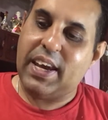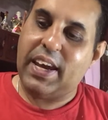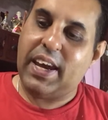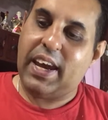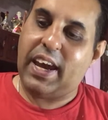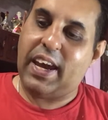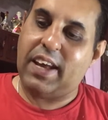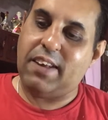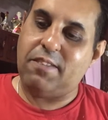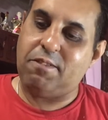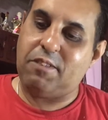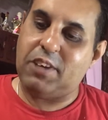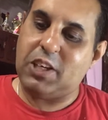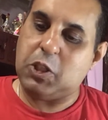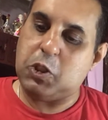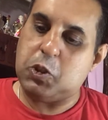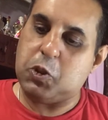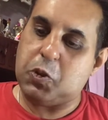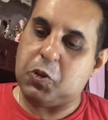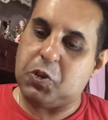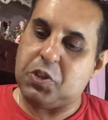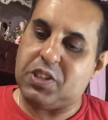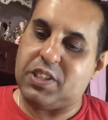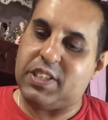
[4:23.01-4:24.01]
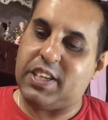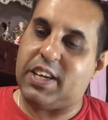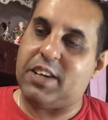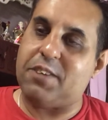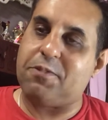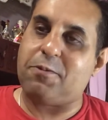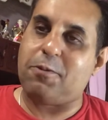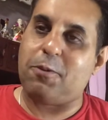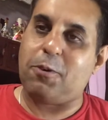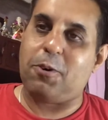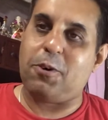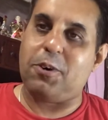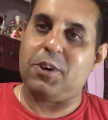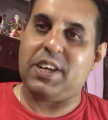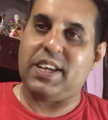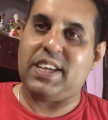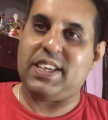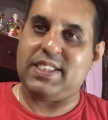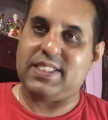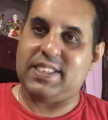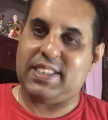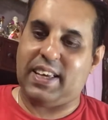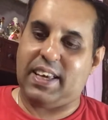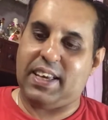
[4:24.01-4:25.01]
and we should therefore, he
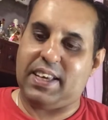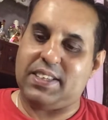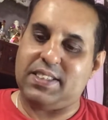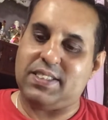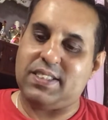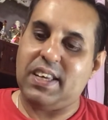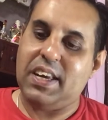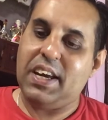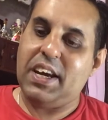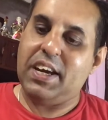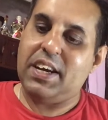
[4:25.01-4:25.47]
says,